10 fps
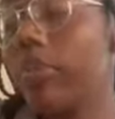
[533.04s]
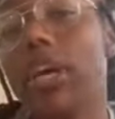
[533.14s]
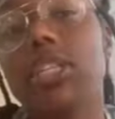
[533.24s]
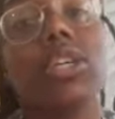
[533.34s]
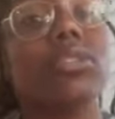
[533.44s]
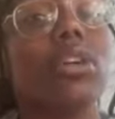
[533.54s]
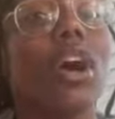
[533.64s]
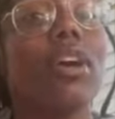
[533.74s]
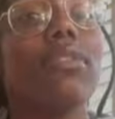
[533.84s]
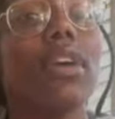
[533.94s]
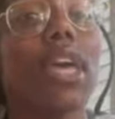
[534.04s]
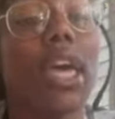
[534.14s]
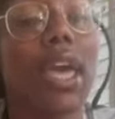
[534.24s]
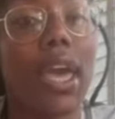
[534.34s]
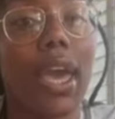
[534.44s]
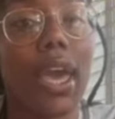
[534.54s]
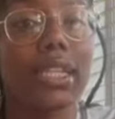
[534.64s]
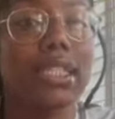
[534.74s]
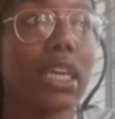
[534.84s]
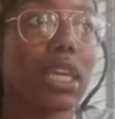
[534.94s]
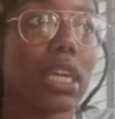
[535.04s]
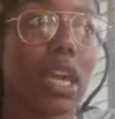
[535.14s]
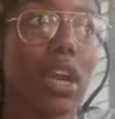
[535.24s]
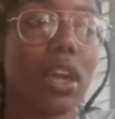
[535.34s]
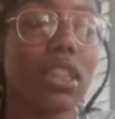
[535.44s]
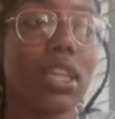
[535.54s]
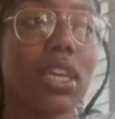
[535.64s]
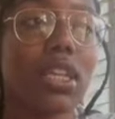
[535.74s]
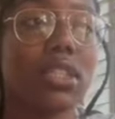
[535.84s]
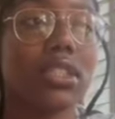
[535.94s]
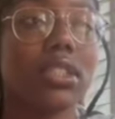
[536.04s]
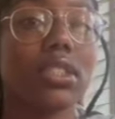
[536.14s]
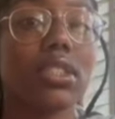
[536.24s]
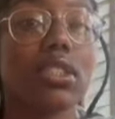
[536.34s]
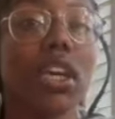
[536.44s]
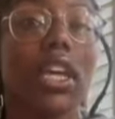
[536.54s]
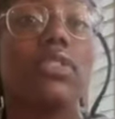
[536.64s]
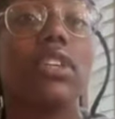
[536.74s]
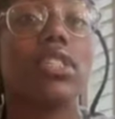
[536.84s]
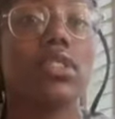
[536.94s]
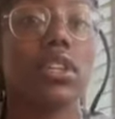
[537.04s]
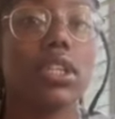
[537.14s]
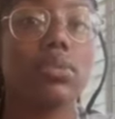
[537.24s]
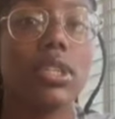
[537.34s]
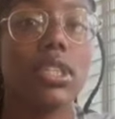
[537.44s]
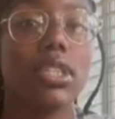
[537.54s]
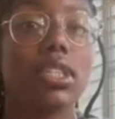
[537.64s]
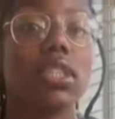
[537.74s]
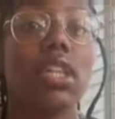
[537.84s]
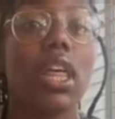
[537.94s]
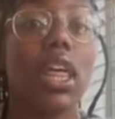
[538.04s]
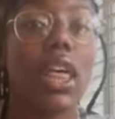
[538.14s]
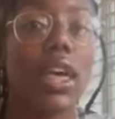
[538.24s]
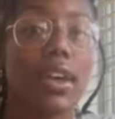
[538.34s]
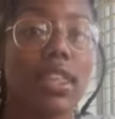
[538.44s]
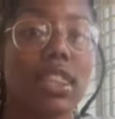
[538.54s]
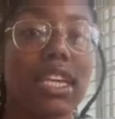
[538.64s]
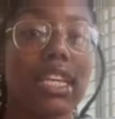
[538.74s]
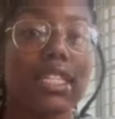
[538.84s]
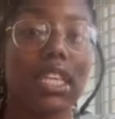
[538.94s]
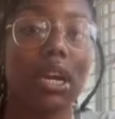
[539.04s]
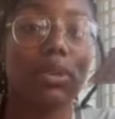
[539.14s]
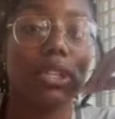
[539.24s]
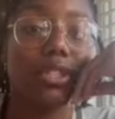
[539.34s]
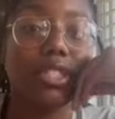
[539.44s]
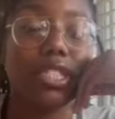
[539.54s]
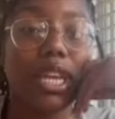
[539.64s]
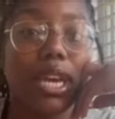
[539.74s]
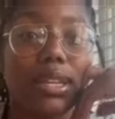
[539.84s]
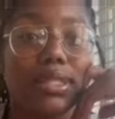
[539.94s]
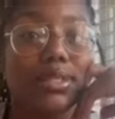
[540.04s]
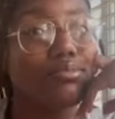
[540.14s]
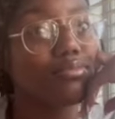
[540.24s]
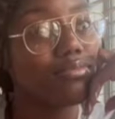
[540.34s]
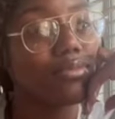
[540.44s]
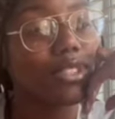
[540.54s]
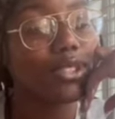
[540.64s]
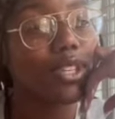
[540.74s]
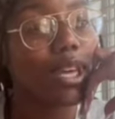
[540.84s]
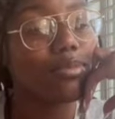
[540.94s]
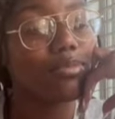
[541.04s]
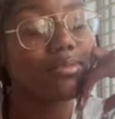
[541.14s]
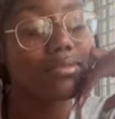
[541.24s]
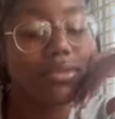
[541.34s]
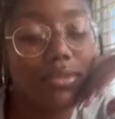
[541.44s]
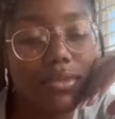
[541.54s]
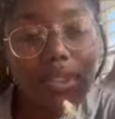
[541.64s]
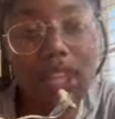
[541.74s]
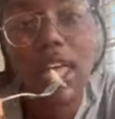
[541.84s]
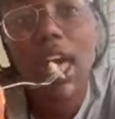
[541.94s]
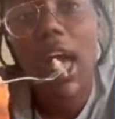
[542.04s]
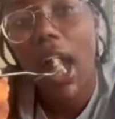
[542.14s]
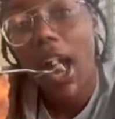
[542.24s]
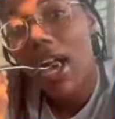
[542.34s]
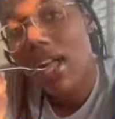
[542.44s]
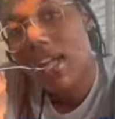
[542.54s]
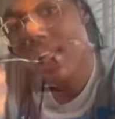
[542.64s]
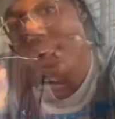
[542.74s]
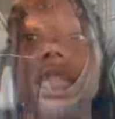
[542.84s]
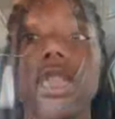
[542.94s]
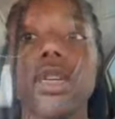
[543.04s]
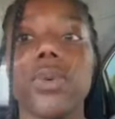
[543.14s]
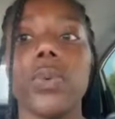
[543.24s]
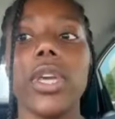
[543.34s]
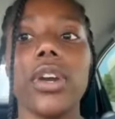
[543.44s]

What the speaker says: my daughter off at daycare, and then kind of get started with the things that I want to do today. So yeah. All right, so we